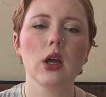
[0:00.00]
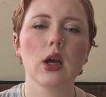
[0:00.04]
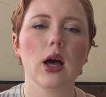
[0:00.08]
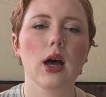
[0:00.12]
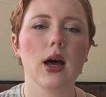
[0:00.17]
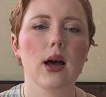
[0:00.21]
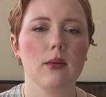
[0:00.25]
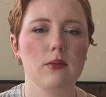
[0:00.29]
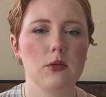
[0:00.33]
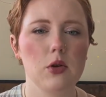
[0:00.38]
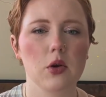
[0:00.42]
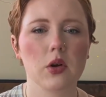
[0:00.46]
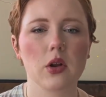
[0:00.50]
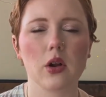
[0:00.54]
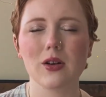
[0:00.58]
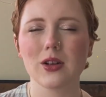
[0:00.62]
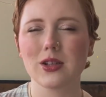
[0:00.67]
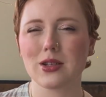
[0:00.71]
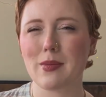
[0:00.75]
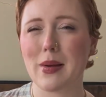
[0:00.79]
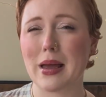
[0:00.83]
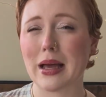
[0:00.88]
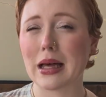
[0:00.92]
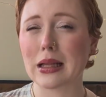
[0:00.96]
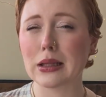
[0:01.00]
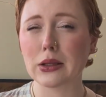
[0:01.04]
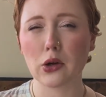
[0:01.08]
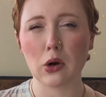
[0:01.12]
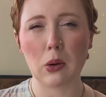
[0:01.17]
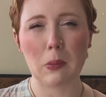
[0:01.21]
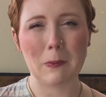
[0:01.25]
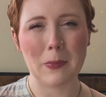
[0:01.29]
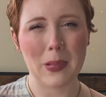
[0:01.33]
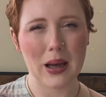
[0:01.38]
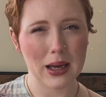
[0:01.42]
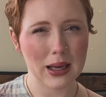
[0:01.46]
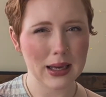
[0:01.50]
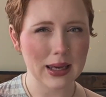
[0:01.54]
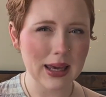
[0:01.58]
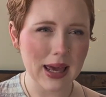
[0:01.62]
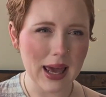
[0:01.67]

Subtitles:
You could also make a little mug